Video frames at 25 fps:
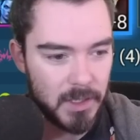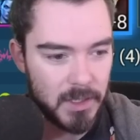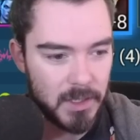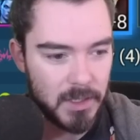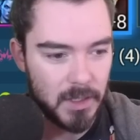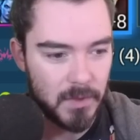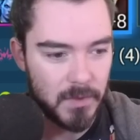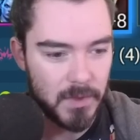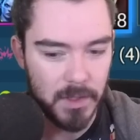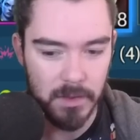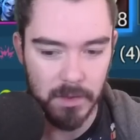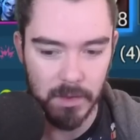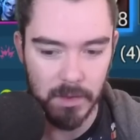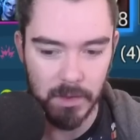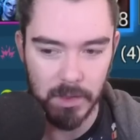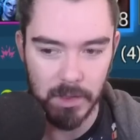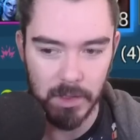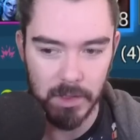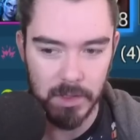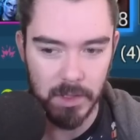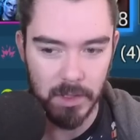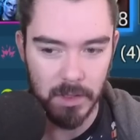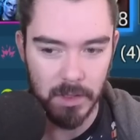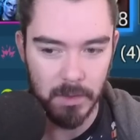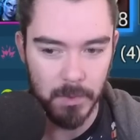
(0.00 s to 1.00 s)
This gives us a
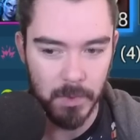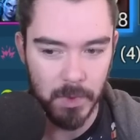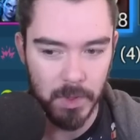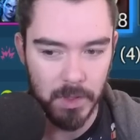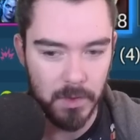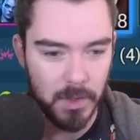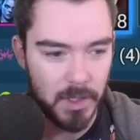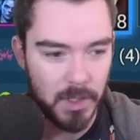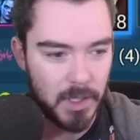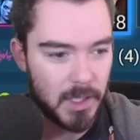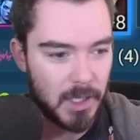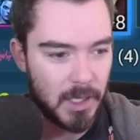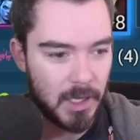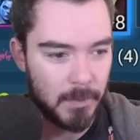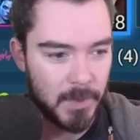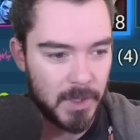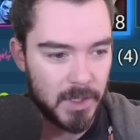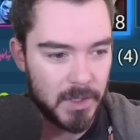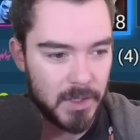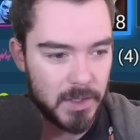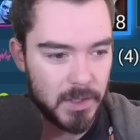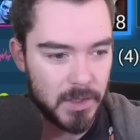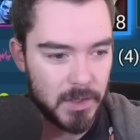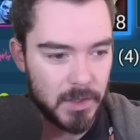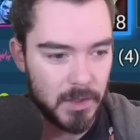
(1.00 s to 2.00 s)
good chunk more crit
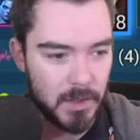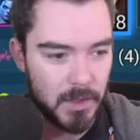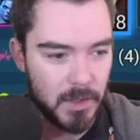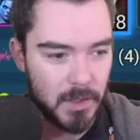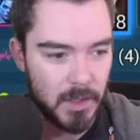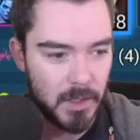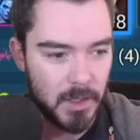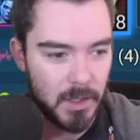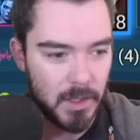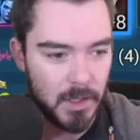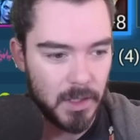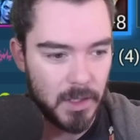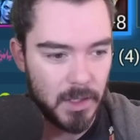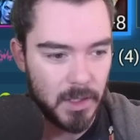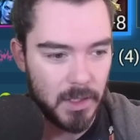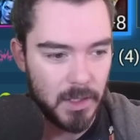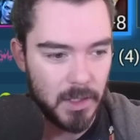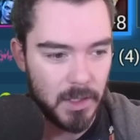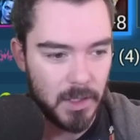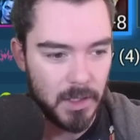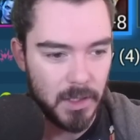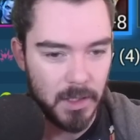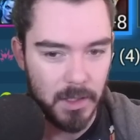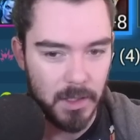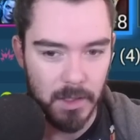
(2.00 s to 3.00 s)
damage.
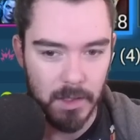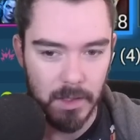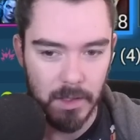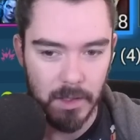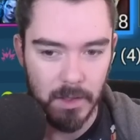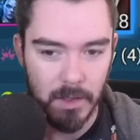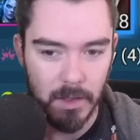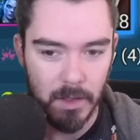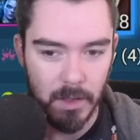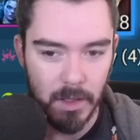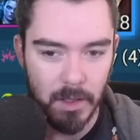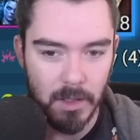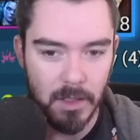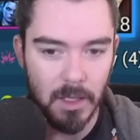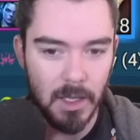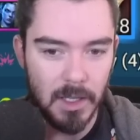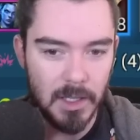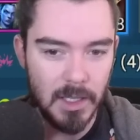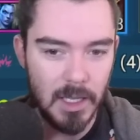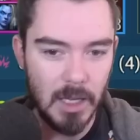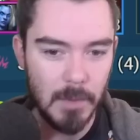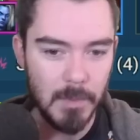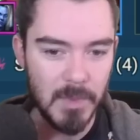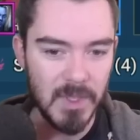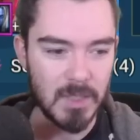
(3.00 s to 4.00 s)
Okay, I'll
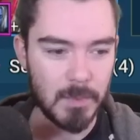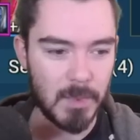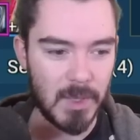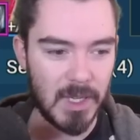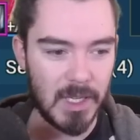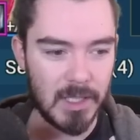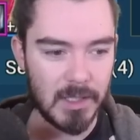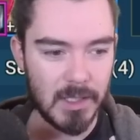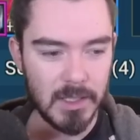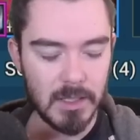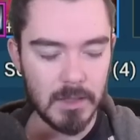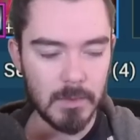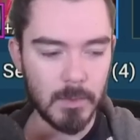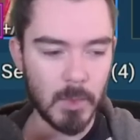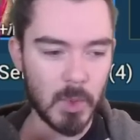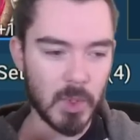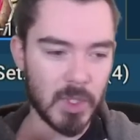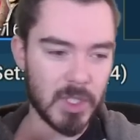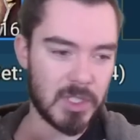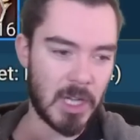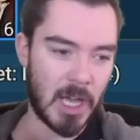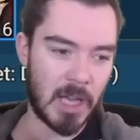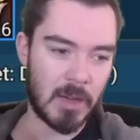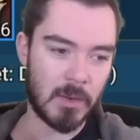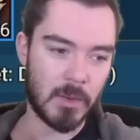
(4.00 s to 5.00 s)
keep the speed. This is more
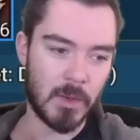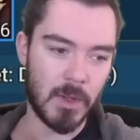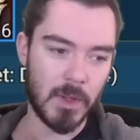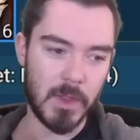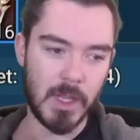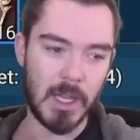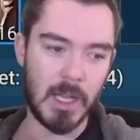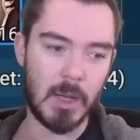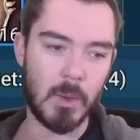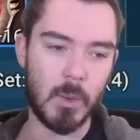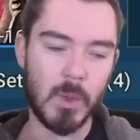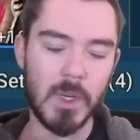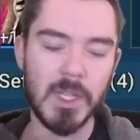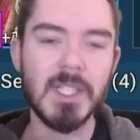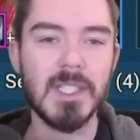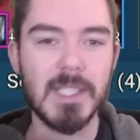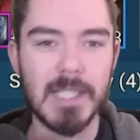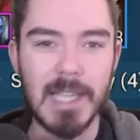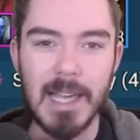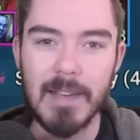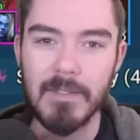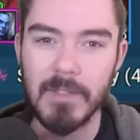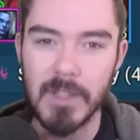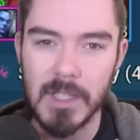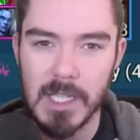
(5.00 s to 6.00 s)
general thing.
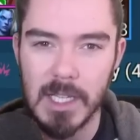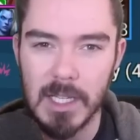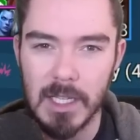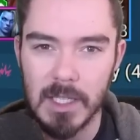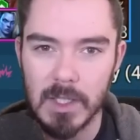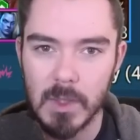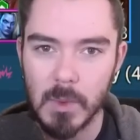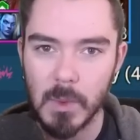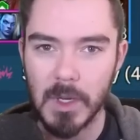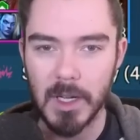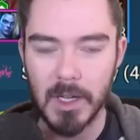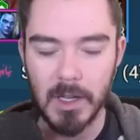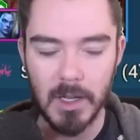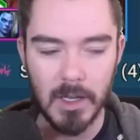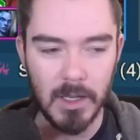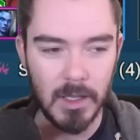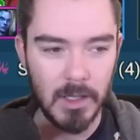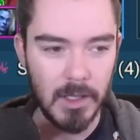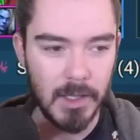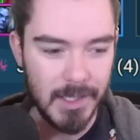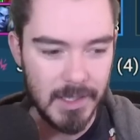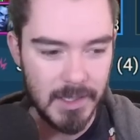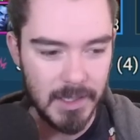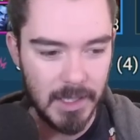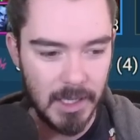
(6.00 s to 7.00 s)
170 is what I kind of
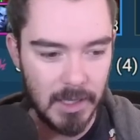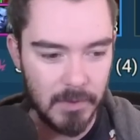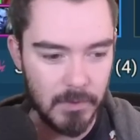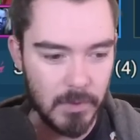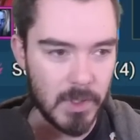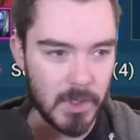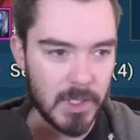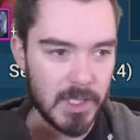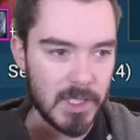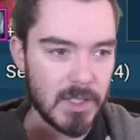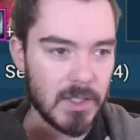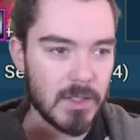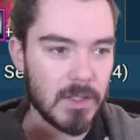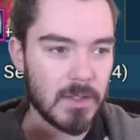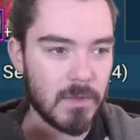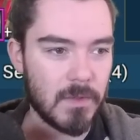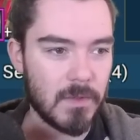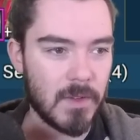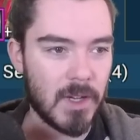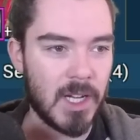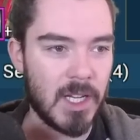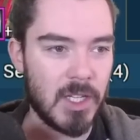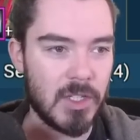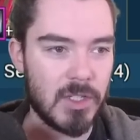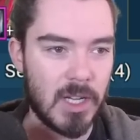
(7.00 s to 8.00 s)
like to aim for. This is a
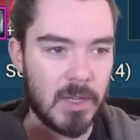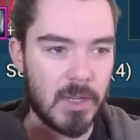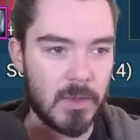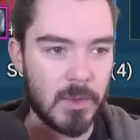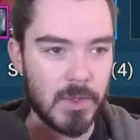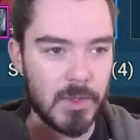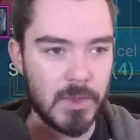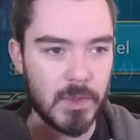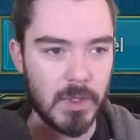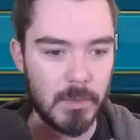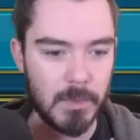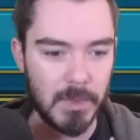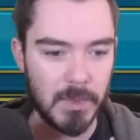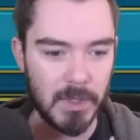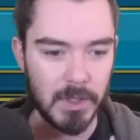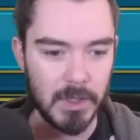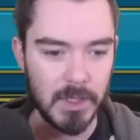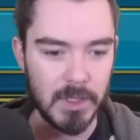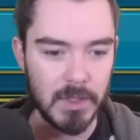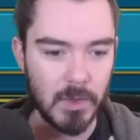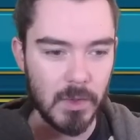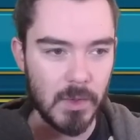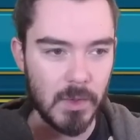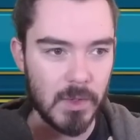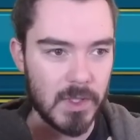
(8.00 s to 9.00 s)
fine general sort of build.
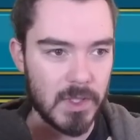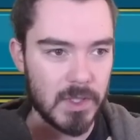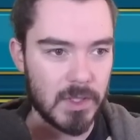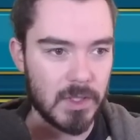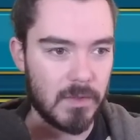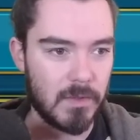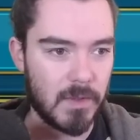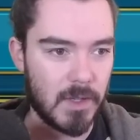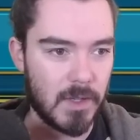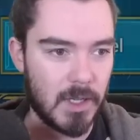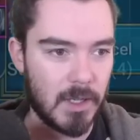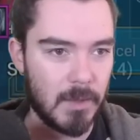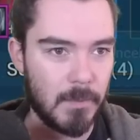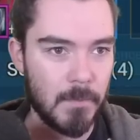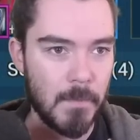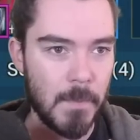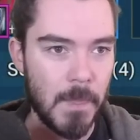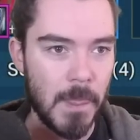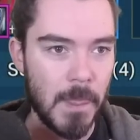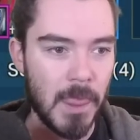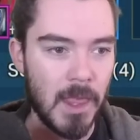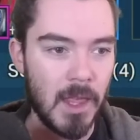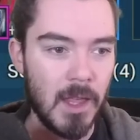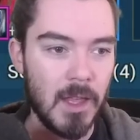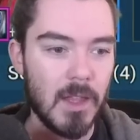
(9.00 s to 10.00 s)
Let's throw this stuff on.
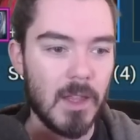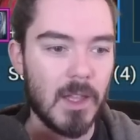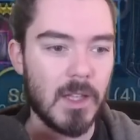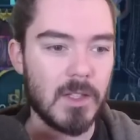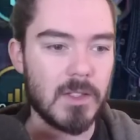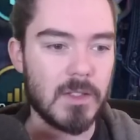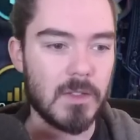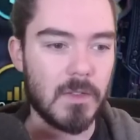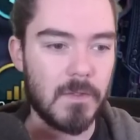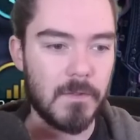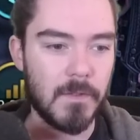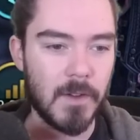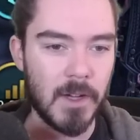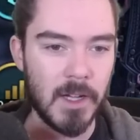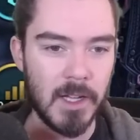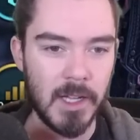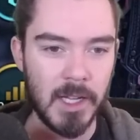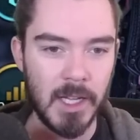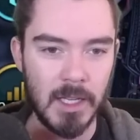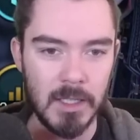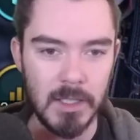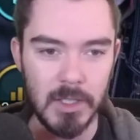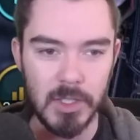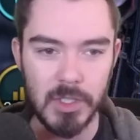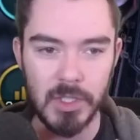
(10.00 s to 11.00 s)
That's a
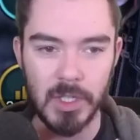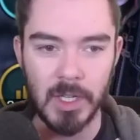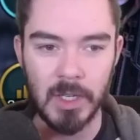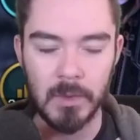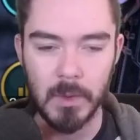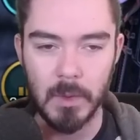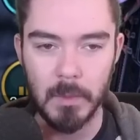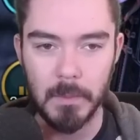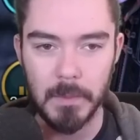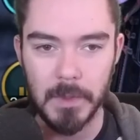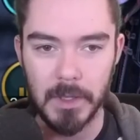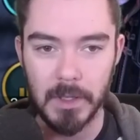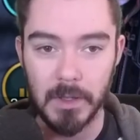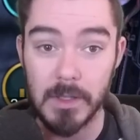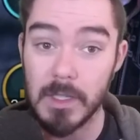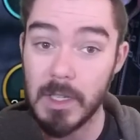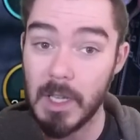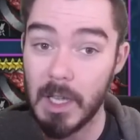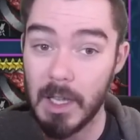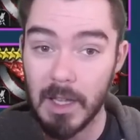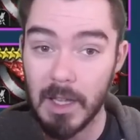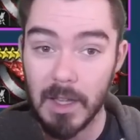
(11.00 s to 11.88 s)
fine general build.